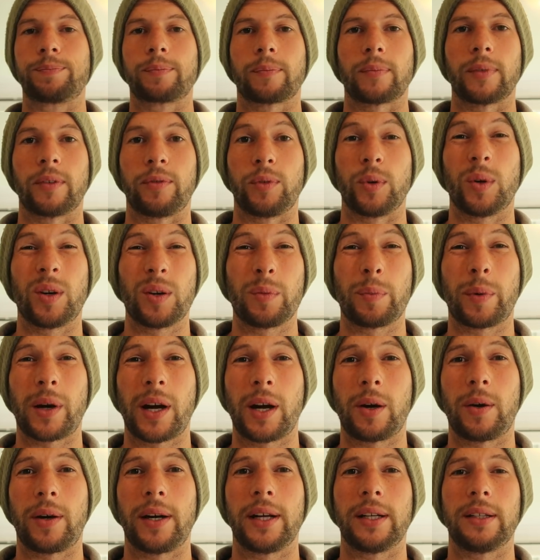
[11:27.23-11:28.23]
If you want to buy
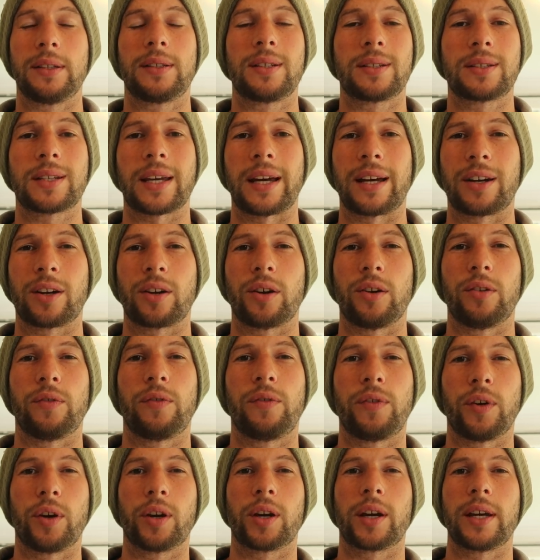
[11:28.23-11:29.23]
one, discount code
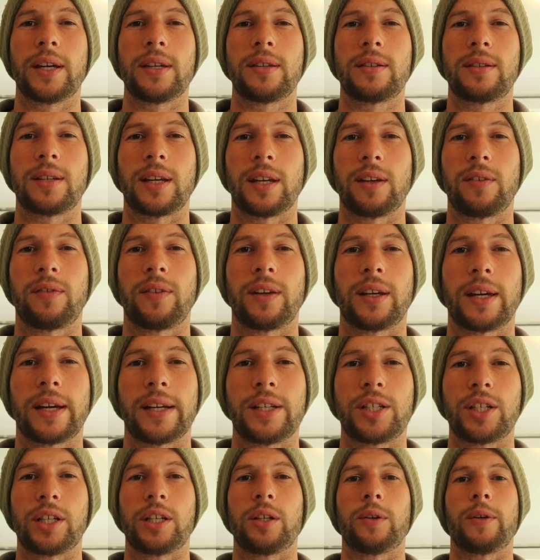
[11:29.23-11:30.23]
Fergus,
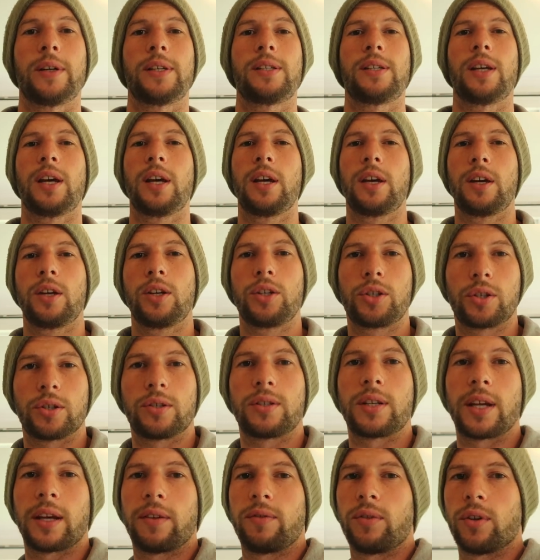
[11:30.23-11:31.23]
F-E-R-G-U-S, should
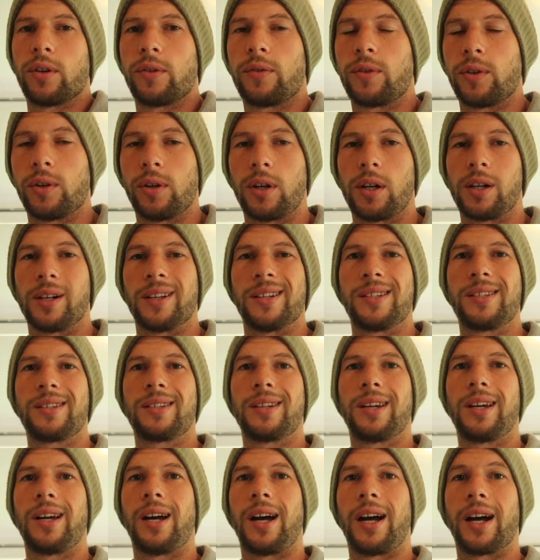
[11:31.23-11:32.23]
save you a few
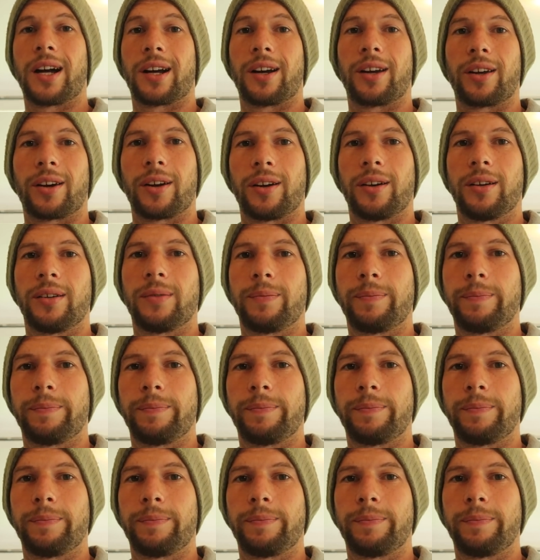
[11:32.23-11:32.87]
dollars. I gotta go.